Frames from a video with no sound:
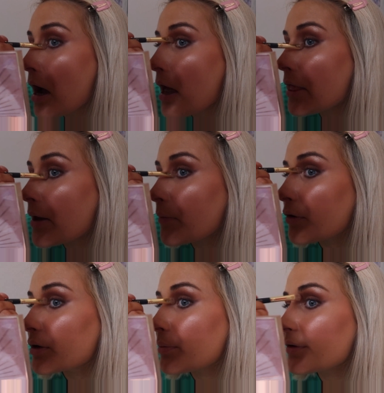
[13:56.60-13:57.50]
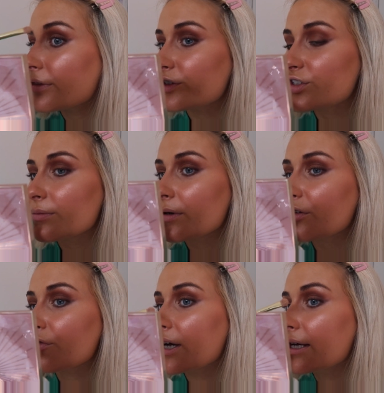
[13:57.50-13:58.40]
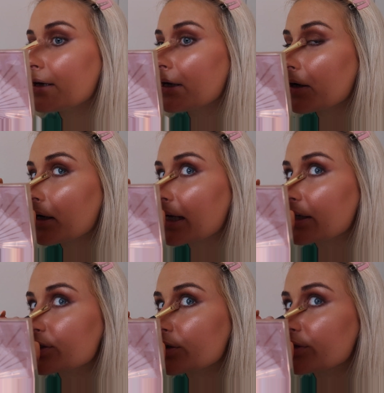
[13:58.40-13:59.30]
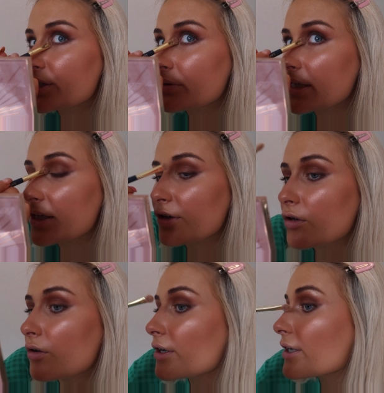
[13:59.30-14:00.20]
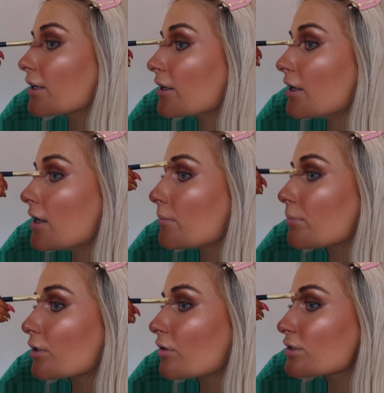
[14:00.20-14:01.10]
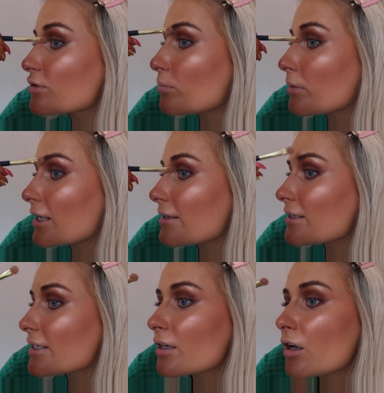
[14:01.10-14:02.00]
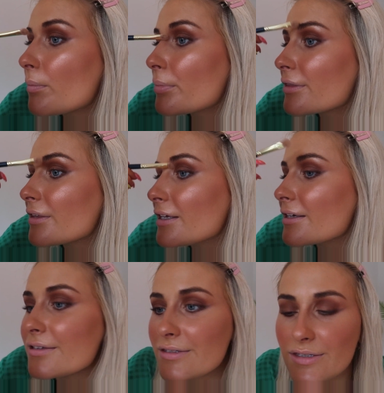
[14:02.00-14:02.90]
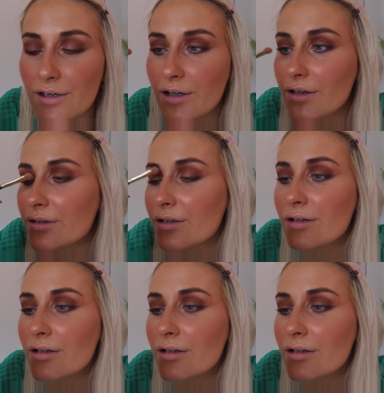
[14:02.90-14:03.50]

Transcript: And then we're going to put the shimmer right in here, like I showed you, the inner corner, but also blending it up the inside.